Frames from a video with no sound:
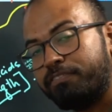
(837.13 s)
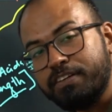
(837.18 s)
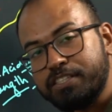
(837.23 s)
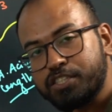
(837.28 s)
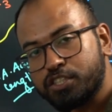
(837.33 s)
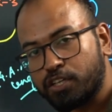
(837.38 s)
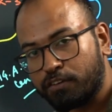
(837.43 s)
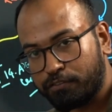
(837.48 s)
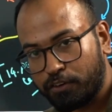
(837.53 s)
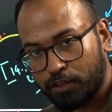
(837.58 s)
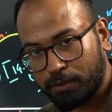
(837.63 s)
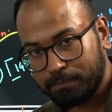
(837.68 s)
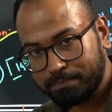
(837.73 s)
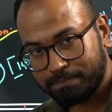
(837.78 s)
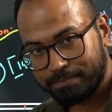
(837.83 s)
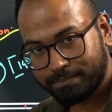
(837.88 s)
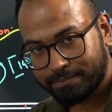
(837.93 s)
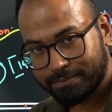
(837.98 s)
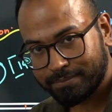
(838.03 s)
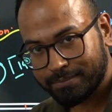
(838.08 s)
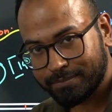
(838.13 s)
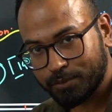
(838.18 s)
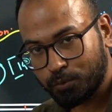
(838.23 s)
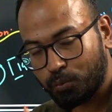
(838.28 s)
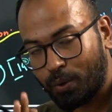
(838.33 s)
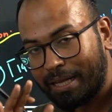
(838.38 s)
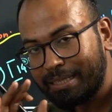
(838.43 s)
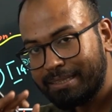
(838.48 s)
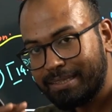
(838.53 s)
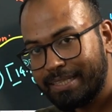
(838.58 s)
first of all,
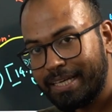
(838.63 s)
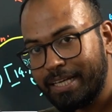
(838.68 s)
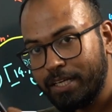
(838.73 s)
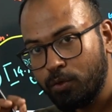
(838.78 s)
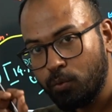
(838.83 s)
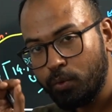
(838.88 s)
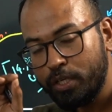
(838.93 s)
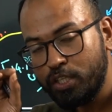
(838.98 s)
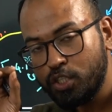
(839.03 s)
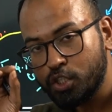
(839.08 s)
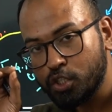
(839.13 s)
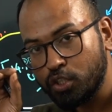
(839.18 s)
one thing we